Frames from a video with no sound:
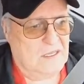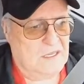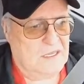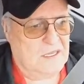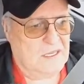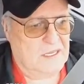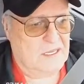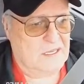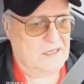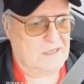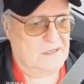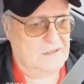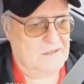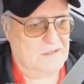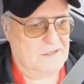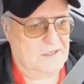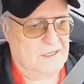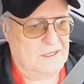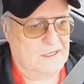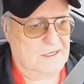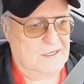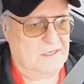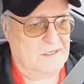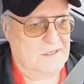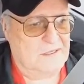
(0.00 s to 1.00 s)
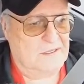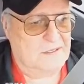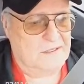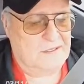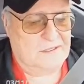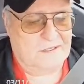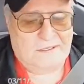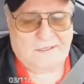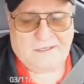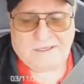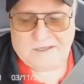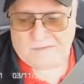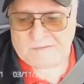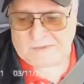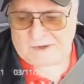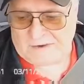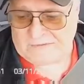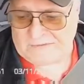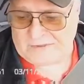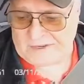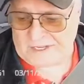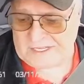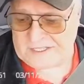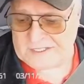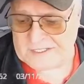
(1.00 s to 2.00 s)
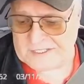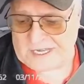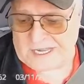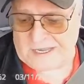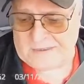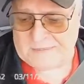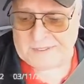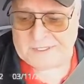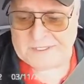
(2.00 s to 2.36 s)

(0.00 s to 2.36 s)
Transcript: and uh, my Freddy's app